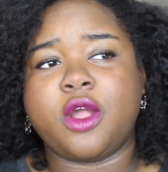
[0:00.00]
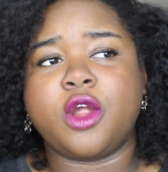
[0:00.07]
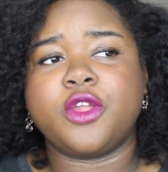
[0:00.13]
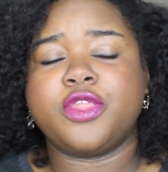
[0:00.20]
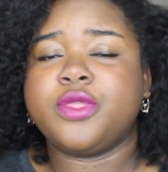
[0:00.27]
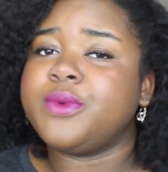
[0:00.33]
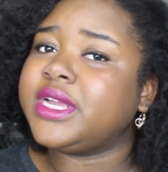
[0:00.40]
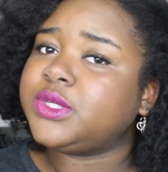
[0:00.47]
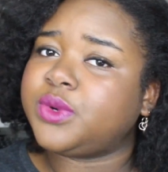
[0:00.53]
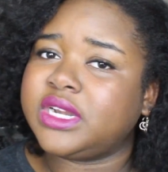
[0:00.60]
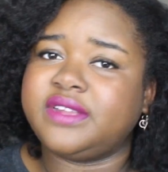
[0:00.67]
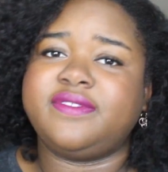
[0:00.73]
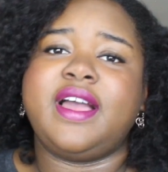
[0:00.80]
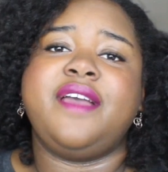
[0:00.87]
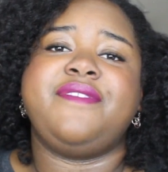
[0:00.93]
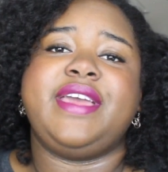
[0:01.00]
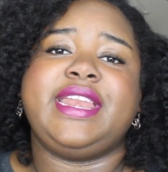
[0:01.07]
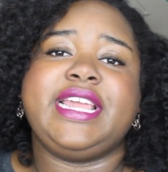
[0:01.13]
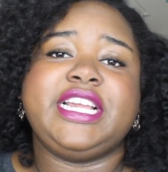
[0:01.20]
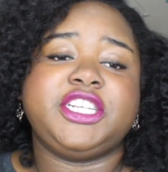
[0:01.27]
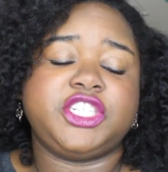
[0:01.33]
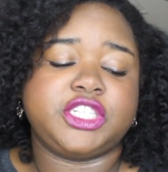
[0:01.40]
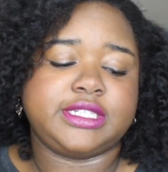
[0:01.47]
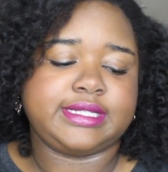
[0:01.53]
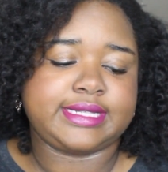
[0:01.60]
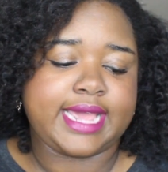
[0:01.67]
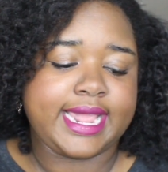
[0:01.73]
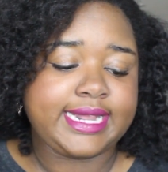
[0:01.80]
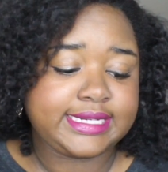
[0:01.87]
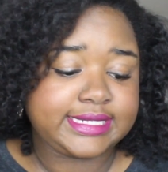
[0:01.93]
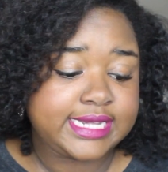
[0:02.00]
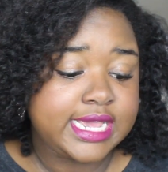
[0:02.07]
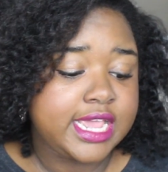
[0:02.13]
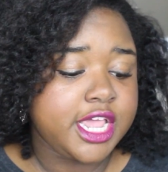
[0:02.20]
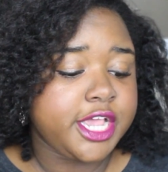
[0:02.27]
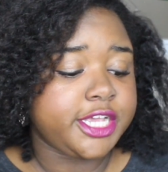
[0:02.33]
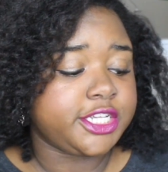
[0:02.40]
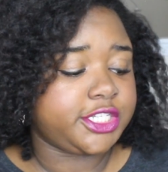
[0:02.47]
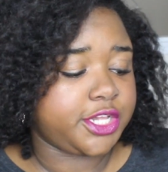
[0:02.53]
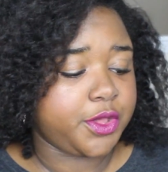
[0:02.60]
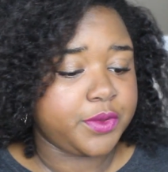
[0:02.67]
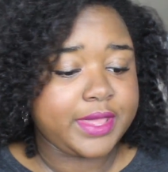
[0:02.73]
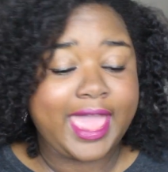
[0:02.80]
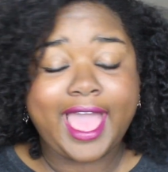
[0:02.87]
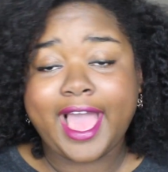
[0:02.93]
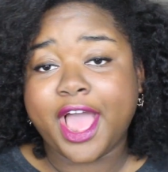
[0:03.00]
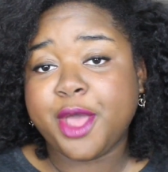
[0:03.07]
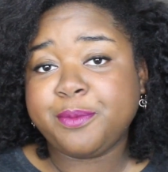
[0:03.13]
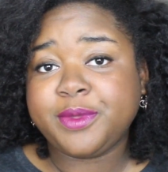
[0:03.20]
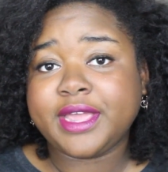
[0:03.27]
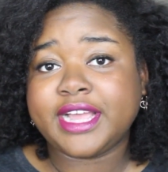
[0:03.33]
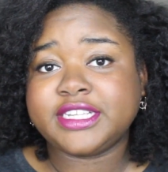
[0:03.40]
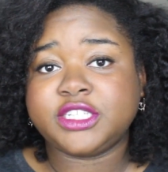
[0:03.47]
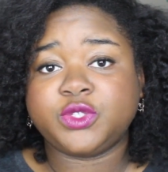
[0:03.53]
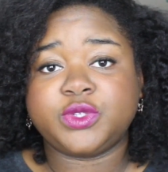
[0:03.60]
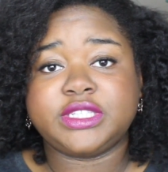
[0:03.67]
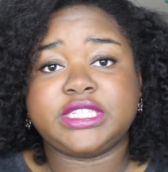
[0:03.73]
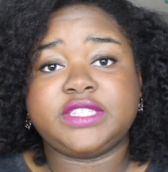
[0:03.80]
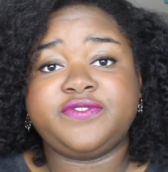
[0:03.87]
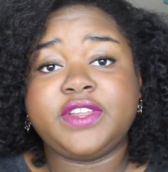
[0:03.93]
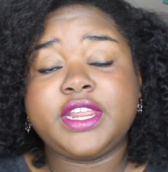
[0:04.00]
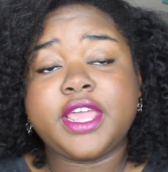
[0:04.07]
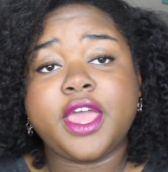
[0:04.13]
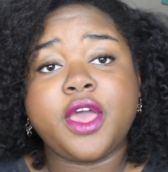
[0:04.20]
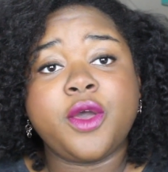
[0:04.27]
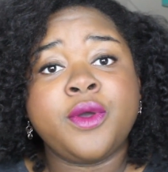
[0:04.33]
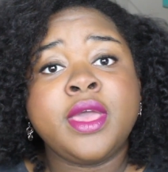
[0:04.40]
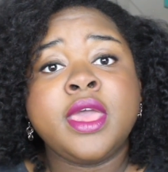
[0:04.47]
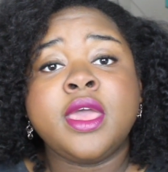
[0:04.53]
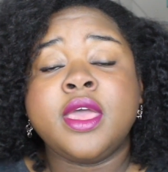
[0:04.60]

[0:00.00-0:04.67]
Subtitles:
are $3.25 at each site. So yeah, I hope you guys enjoyed this video.